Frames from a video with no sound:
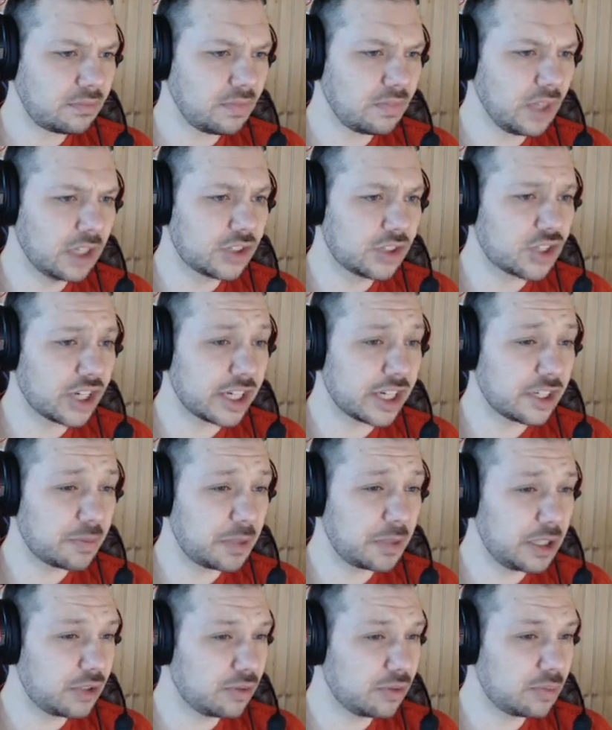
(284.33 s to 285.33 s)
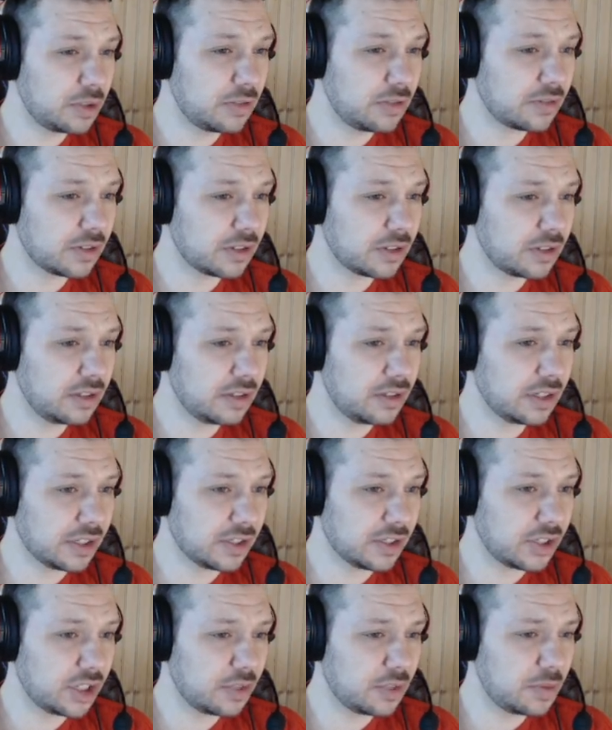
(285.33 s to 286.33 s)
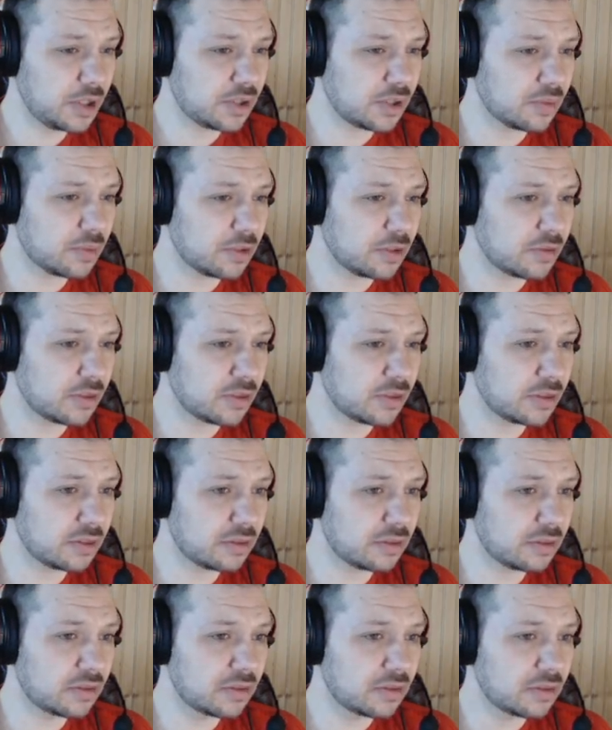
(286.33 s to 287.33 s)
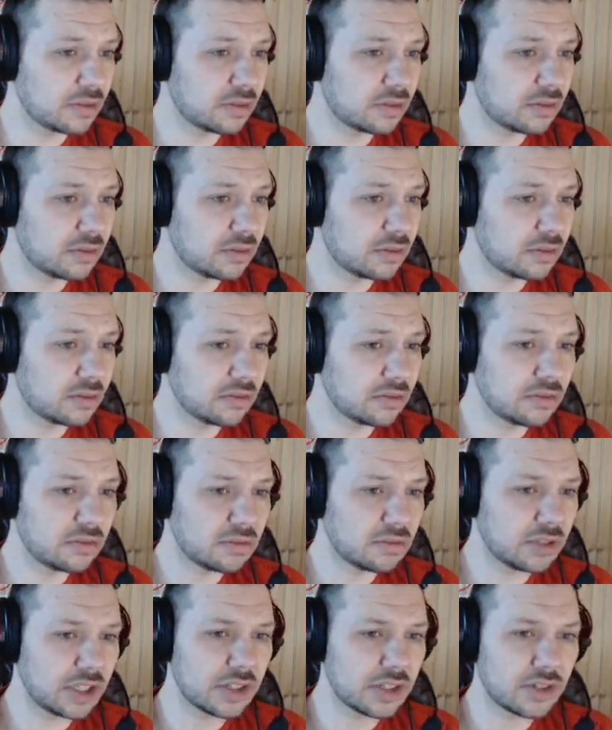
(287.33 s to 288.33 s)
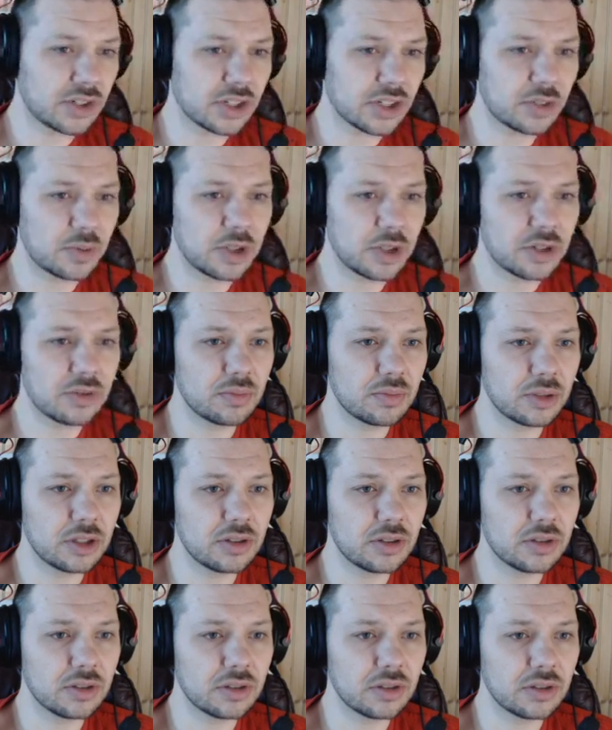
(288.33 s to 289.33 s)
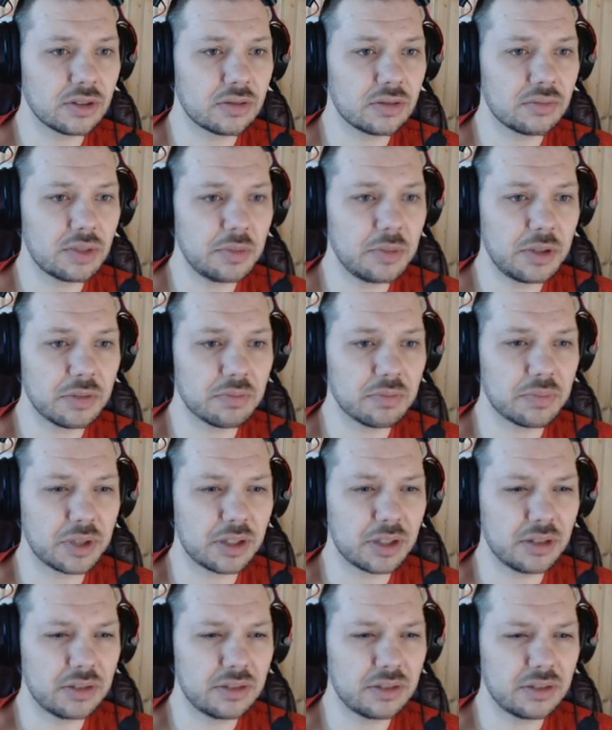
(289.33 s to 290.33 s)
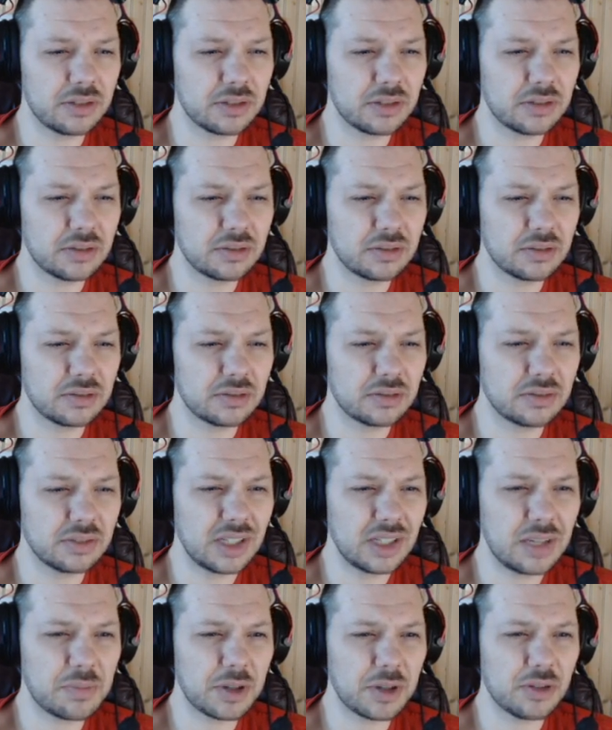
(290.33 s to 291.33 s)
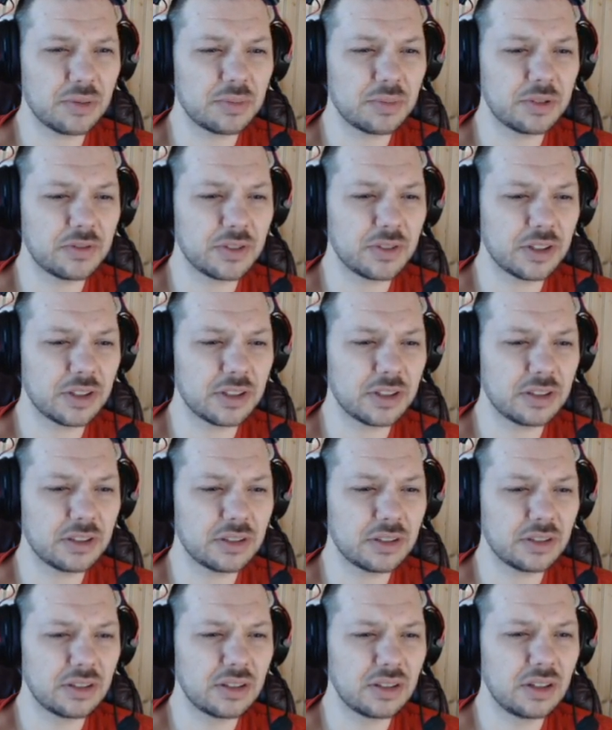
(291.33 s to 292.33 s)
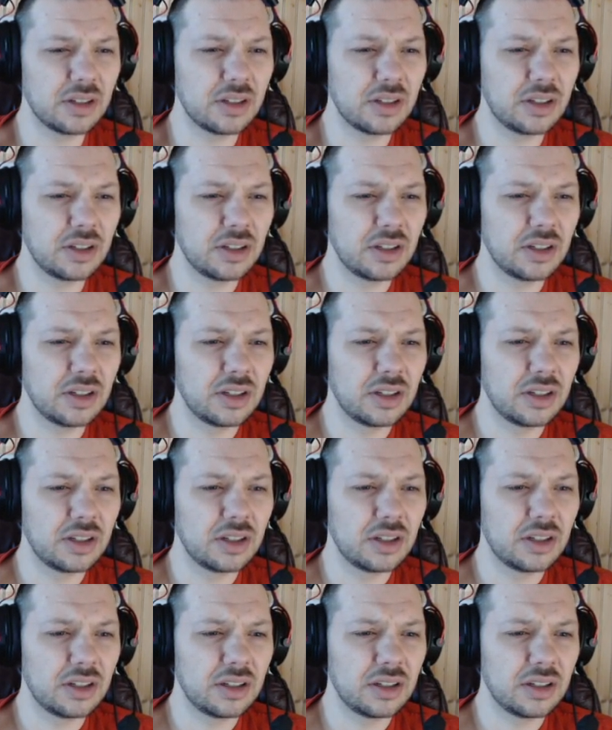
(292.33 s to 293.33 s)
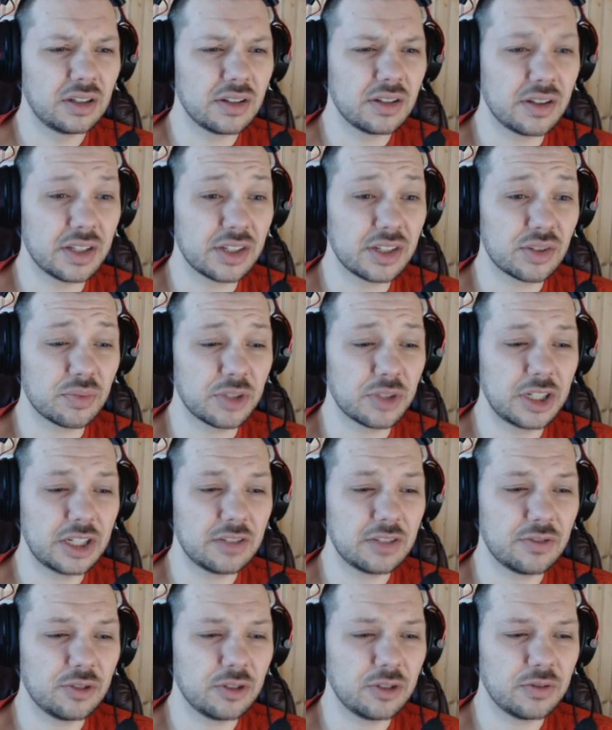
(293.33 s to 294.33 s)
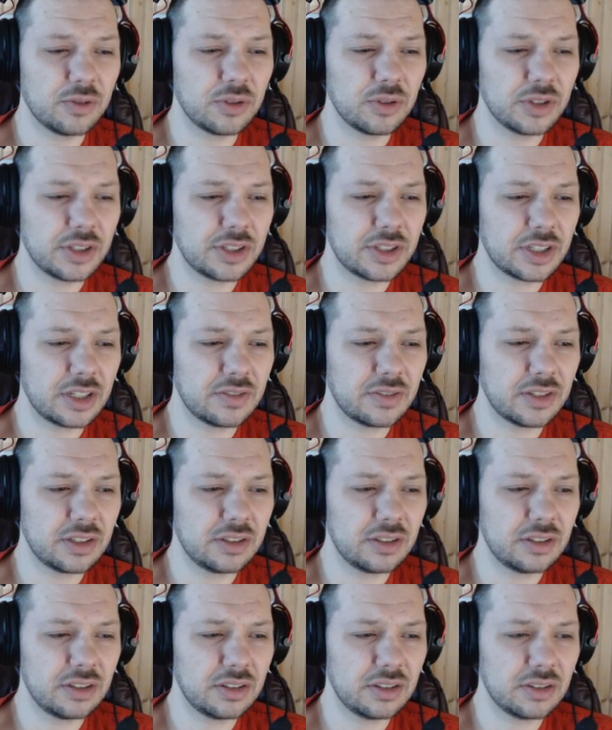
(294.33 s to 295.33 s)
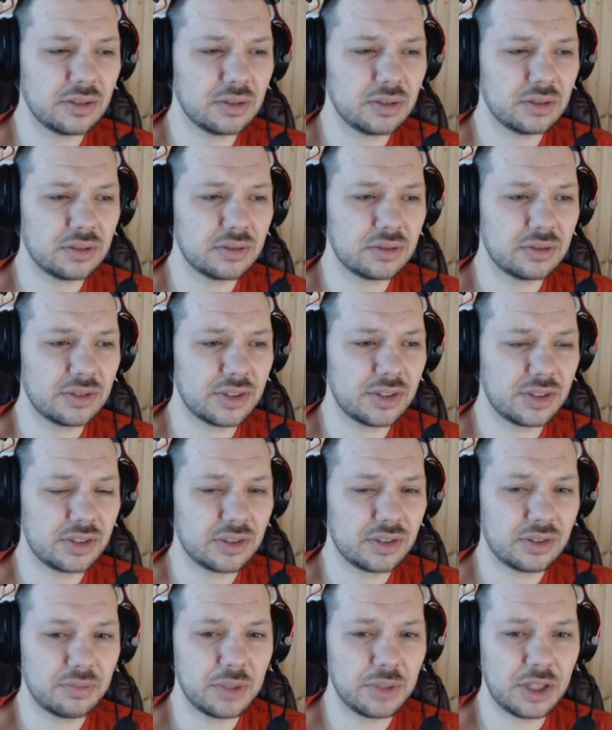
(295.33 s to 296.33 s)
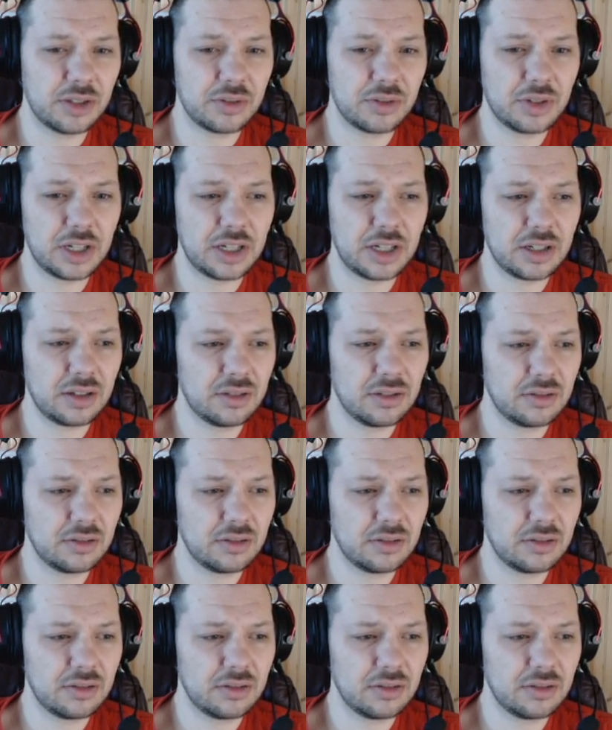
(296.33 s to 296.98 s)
a chest piece would be fine. Yeah, chest piece would be fine. Yeah, chest piece would be good. Maybe a belt. Yeah, belt would be fine. This ring at 447 or just myth track